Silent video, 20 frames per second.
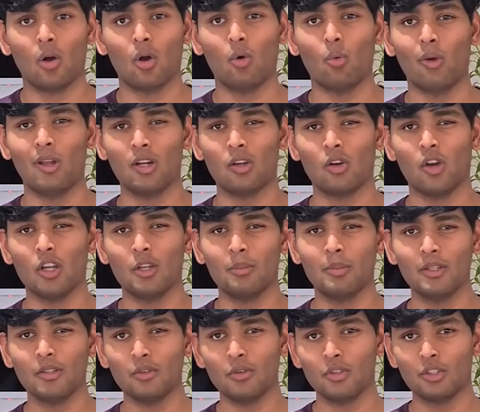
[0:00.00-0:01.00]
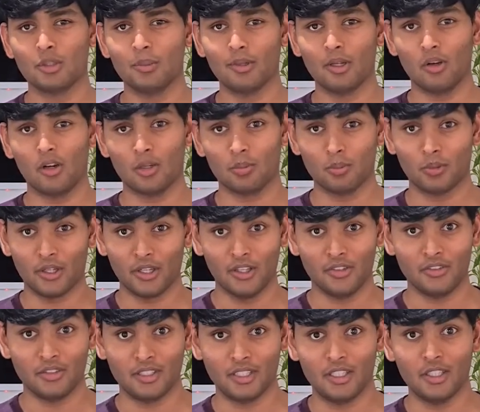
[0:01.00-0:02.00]
While Coinbase used to be a lot more
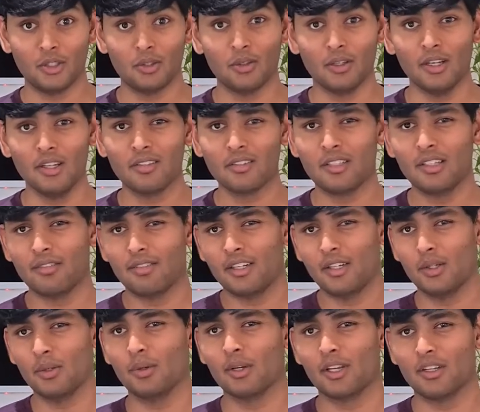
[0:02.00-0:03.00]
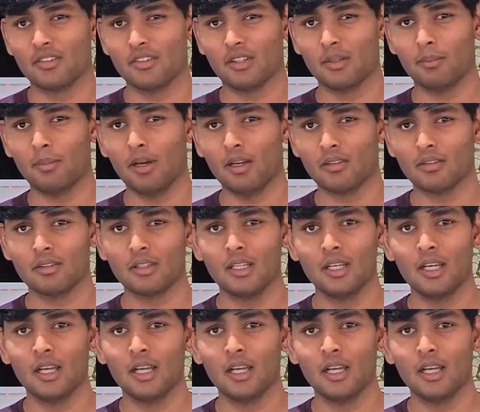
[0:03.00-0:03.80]
hesitant to list different tokens in the past,